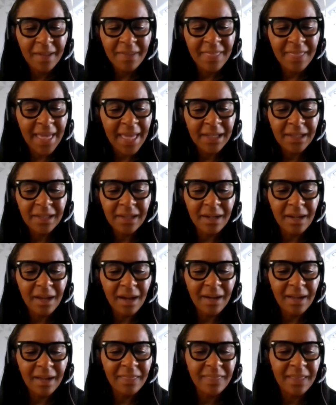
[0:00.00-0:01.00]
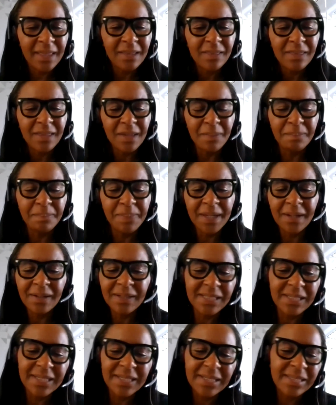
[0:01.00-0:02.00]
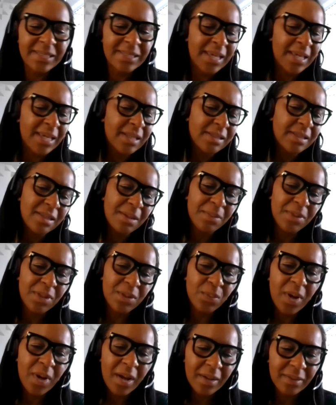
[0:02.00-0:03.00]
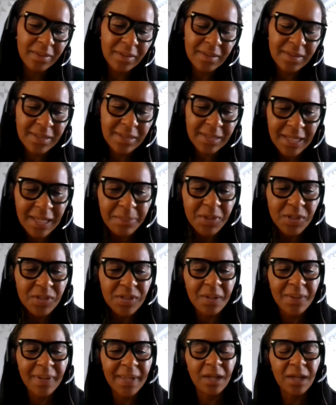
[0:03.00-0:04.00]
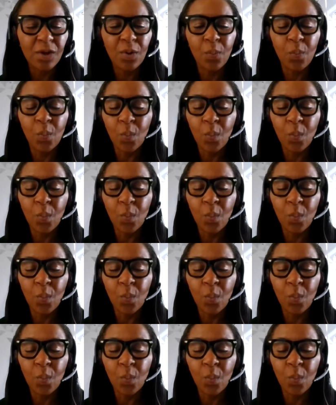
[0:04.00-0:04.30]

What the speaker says: then I think that BITC and some of the work that the team are doing